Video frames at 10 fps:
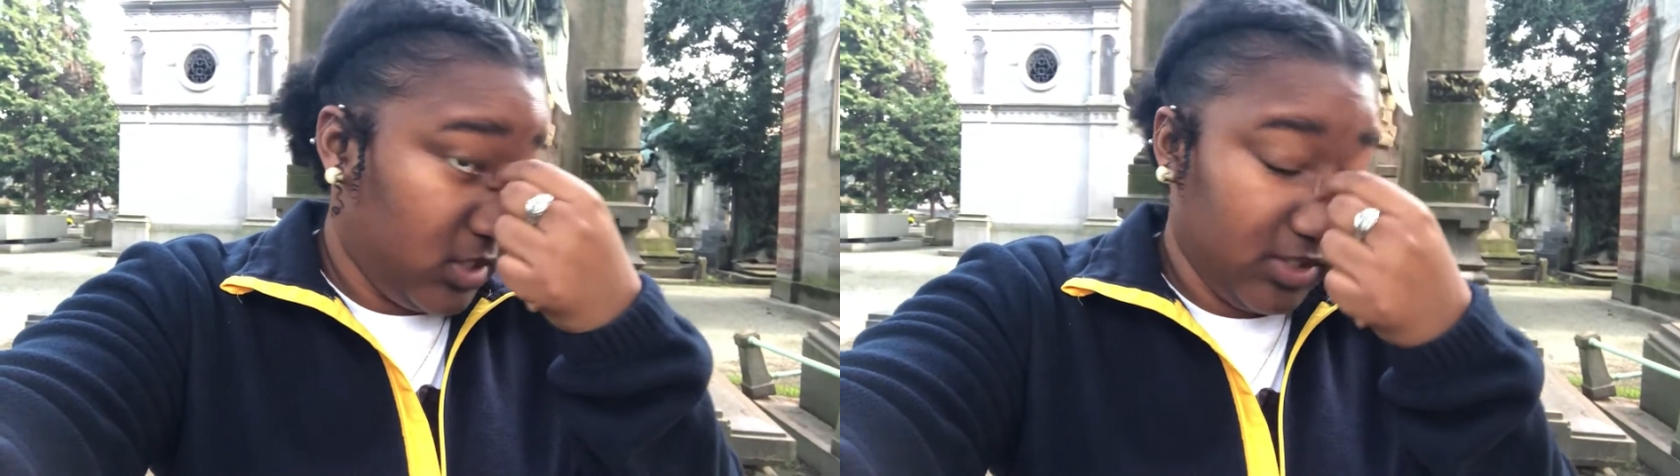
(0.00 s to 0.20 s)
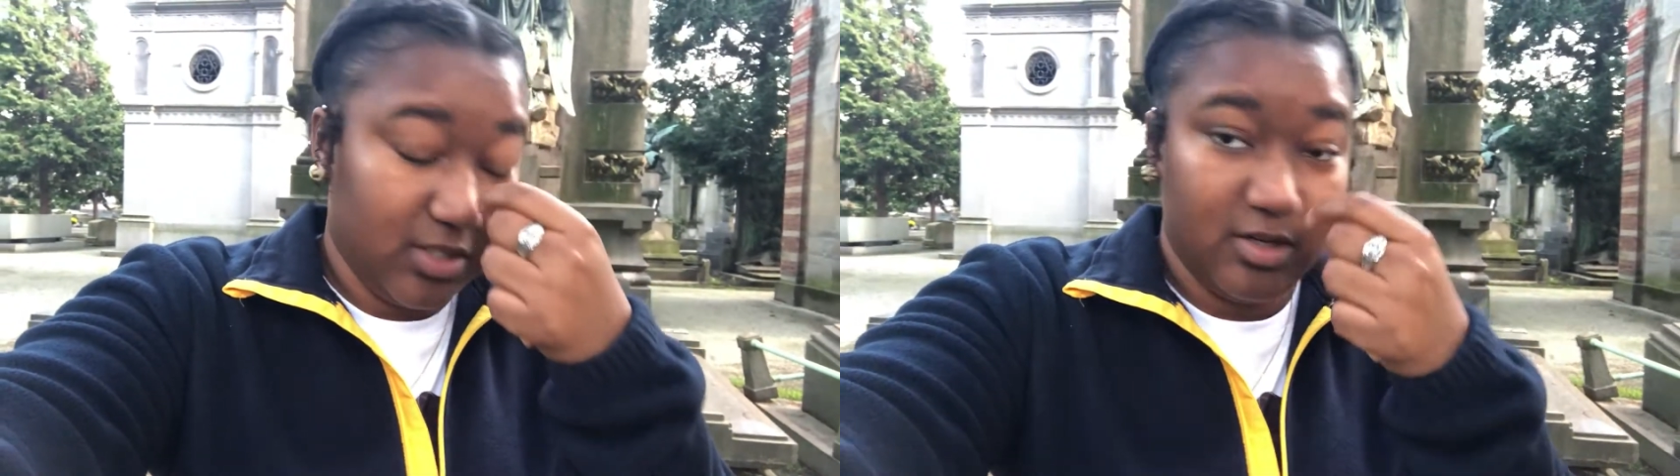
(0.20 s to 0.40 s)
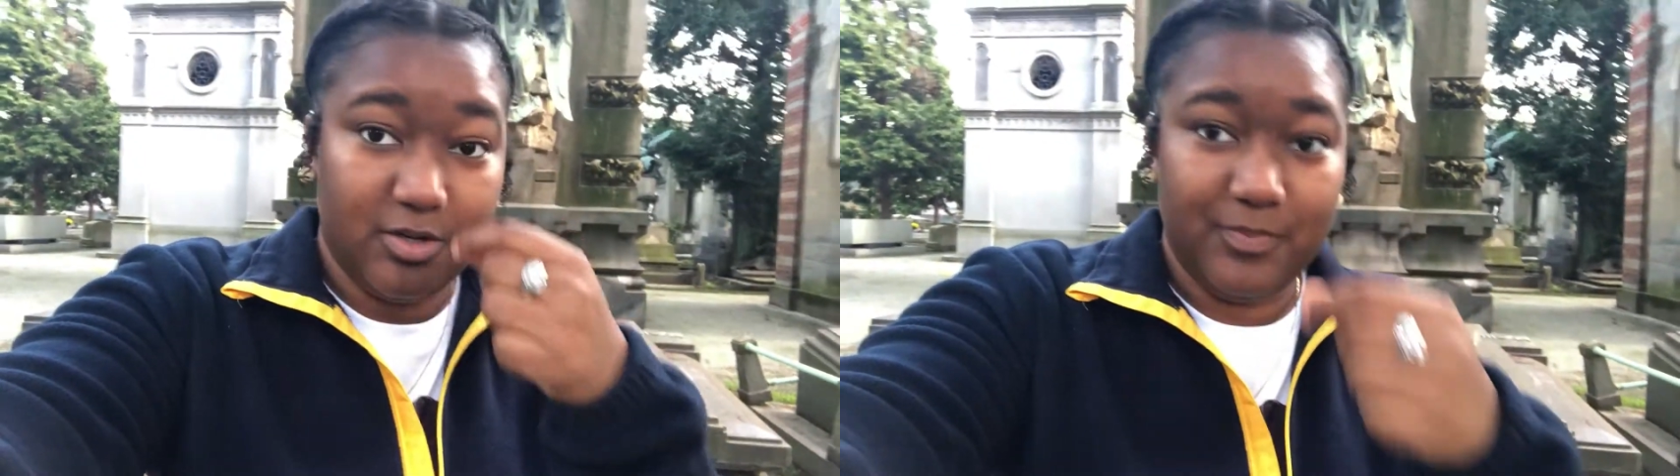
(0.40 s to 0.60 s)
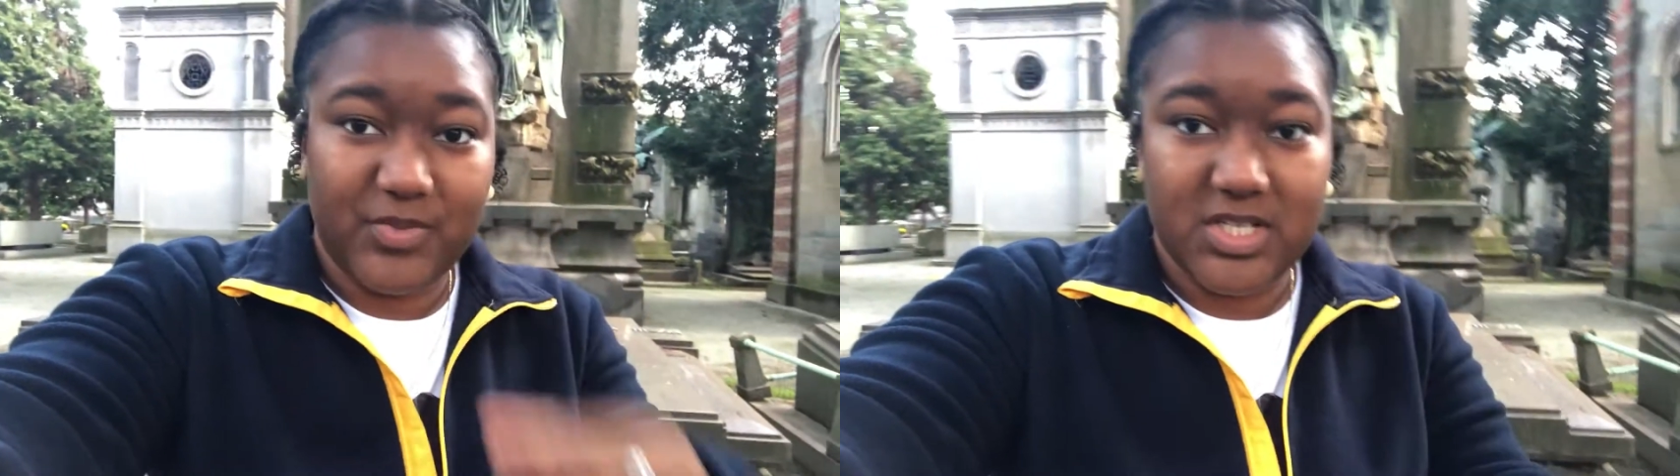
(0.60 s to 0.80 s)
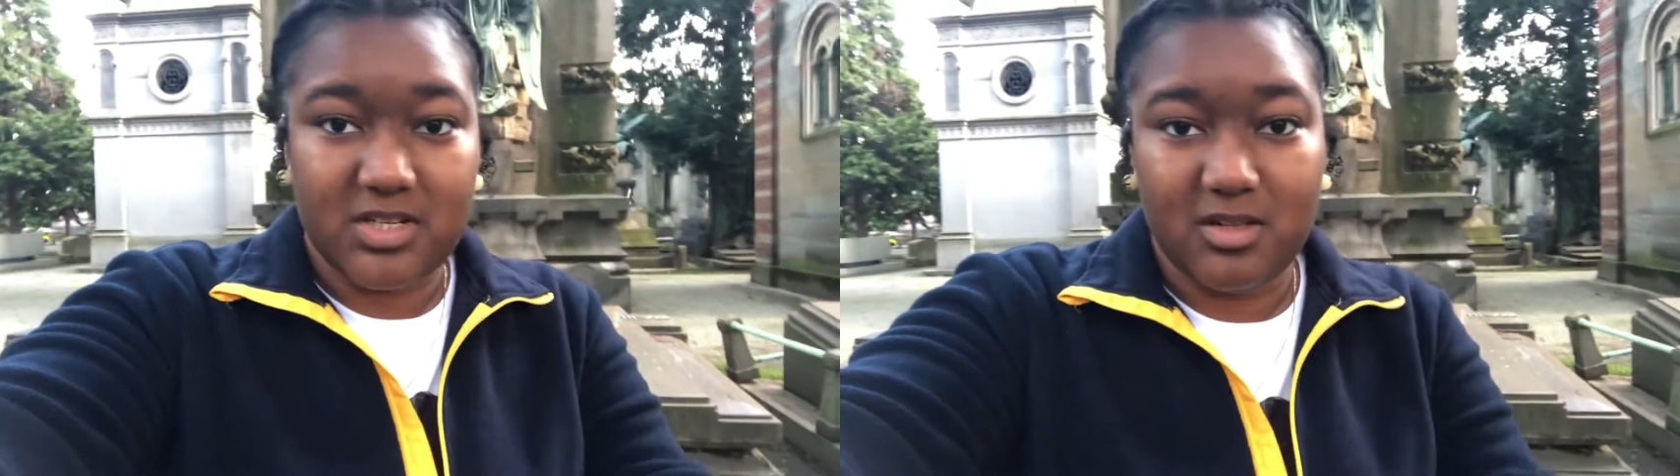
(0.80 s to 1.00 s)
So
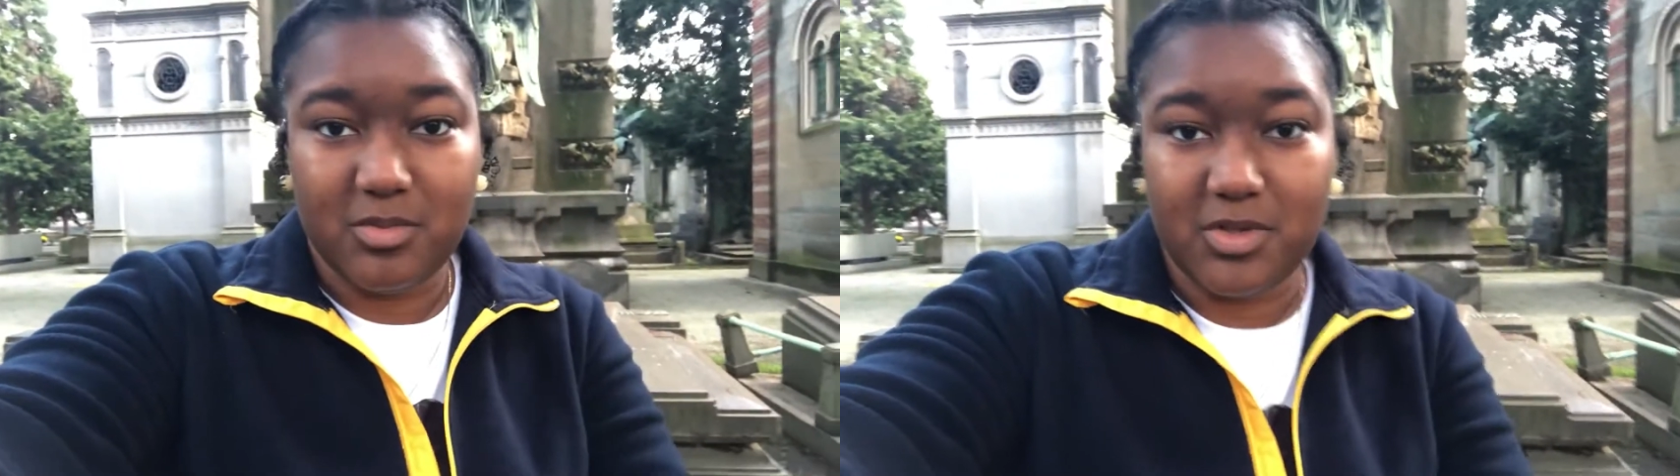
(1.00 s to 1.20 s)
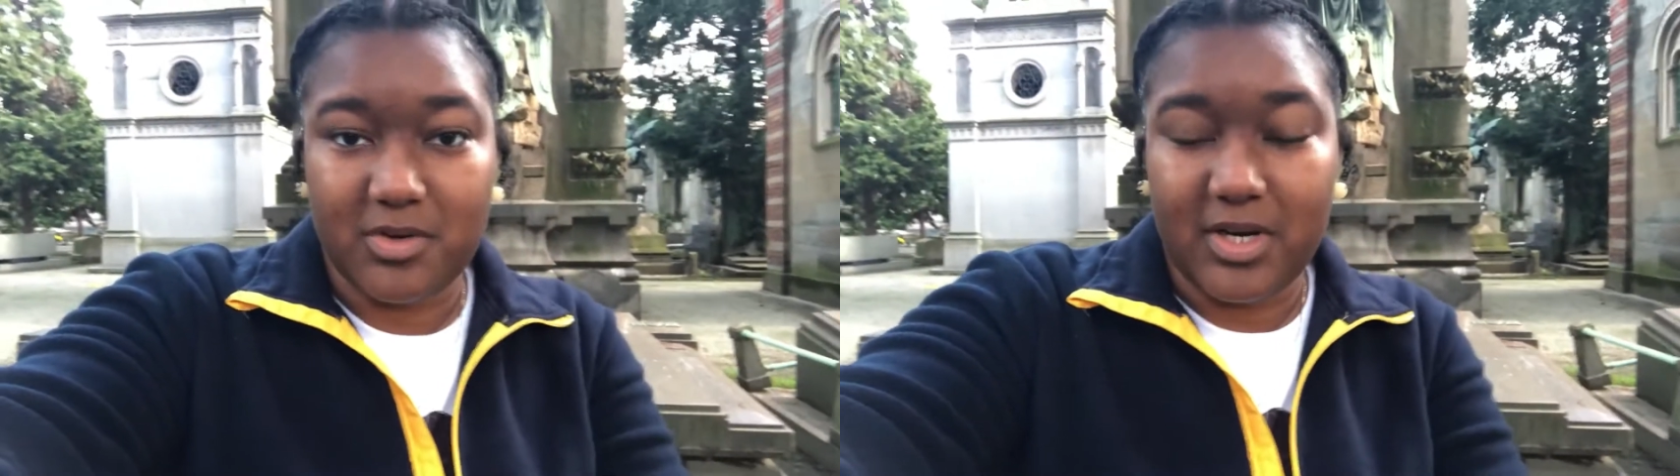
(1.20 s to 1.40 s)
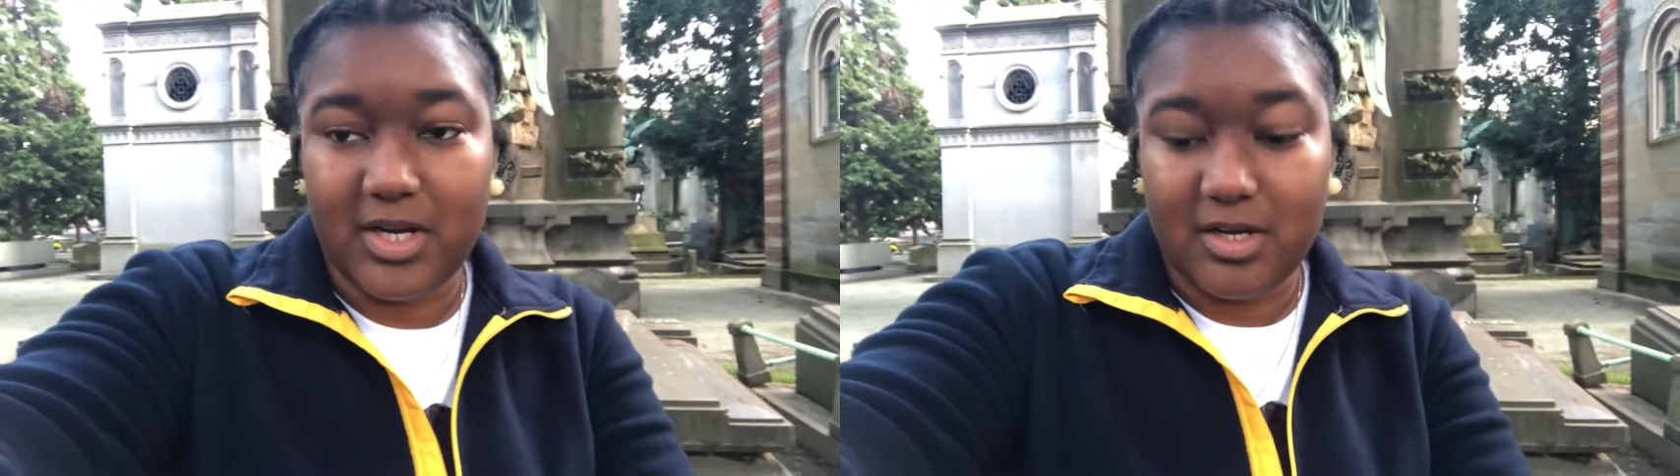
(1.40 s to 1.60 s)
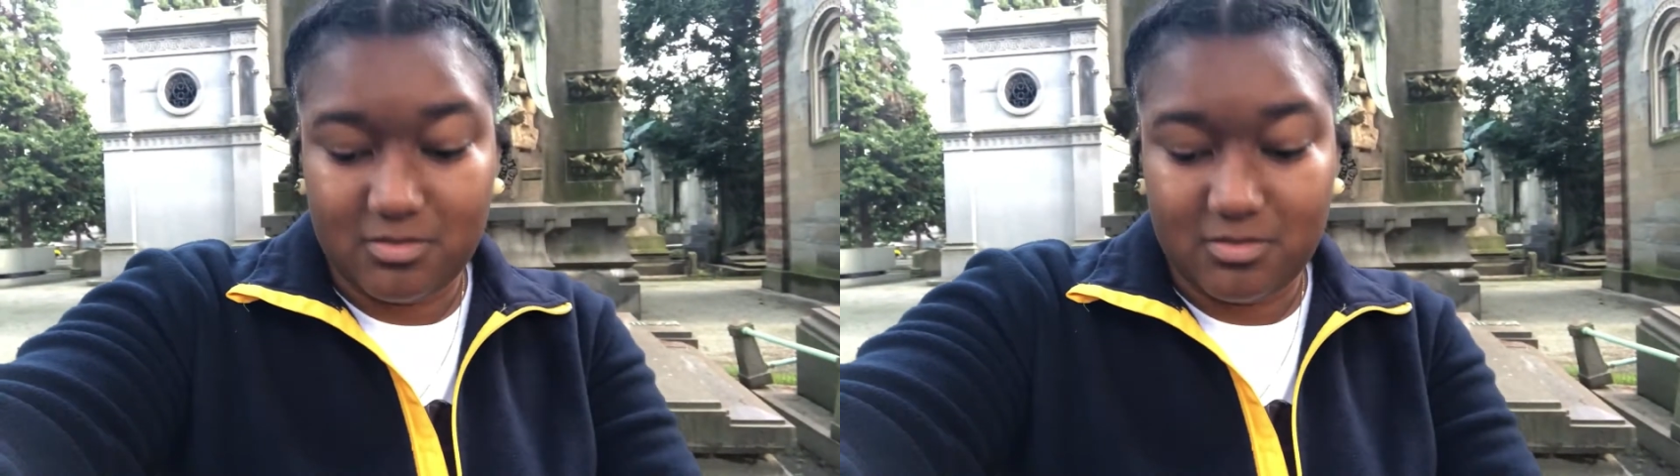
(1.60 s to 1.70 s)
that's all I'm doing right now.